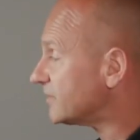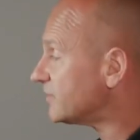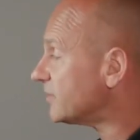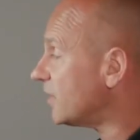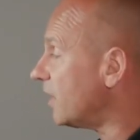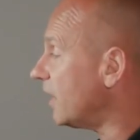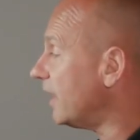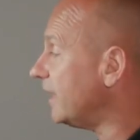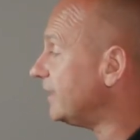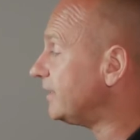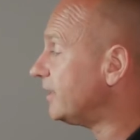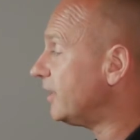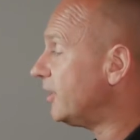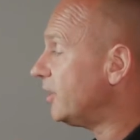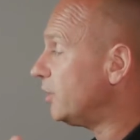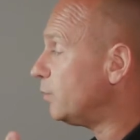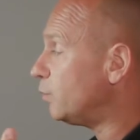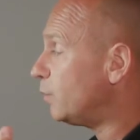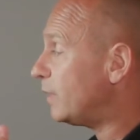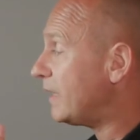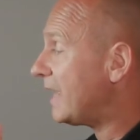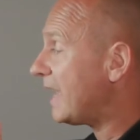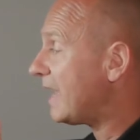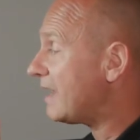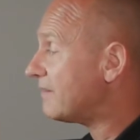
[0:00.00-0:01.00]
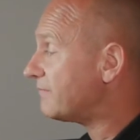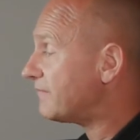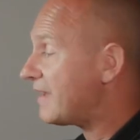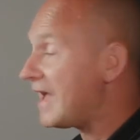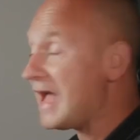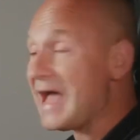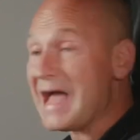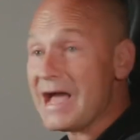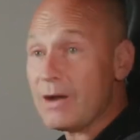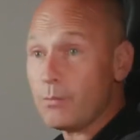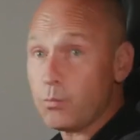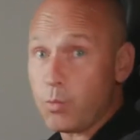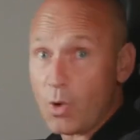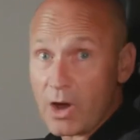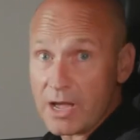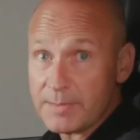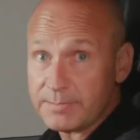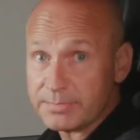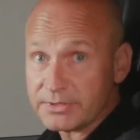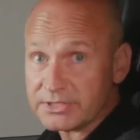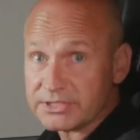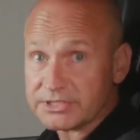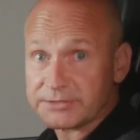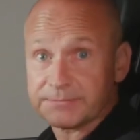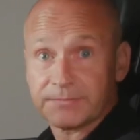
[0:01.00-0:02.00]
side we have our
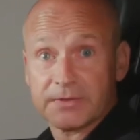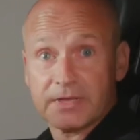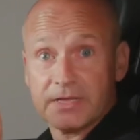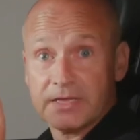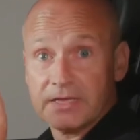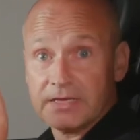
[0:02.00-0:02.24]
wipers.